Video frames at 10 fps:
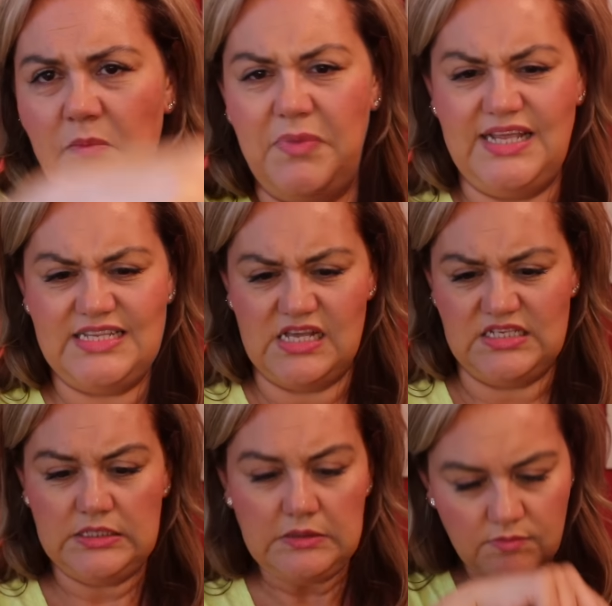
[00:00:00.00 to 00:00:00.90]
but it
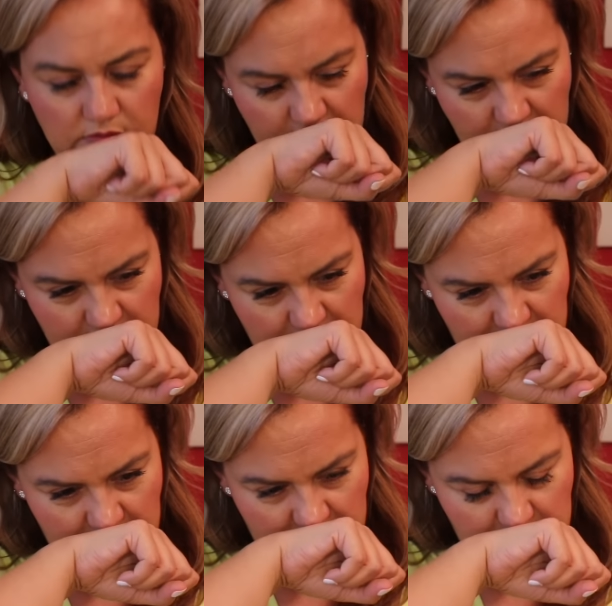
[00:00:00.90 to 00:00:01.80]
does.
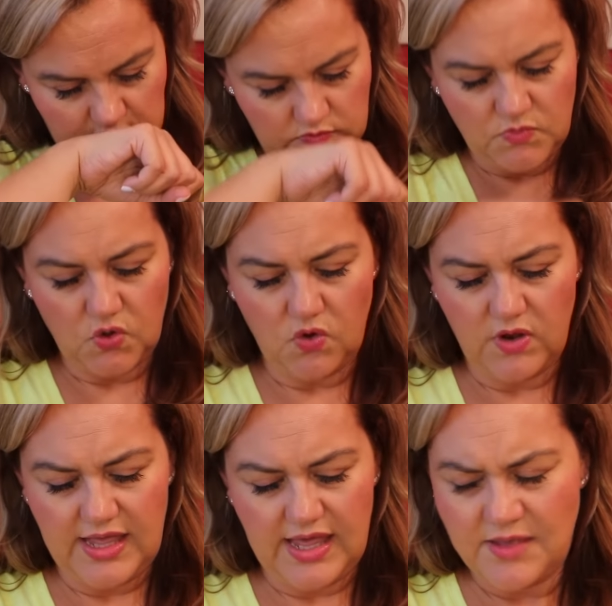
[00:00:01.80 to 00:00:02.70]

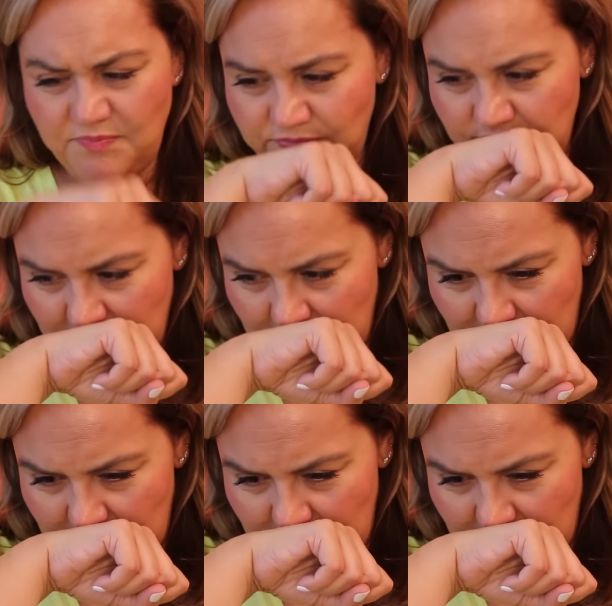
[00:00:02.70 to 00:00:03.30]
More um,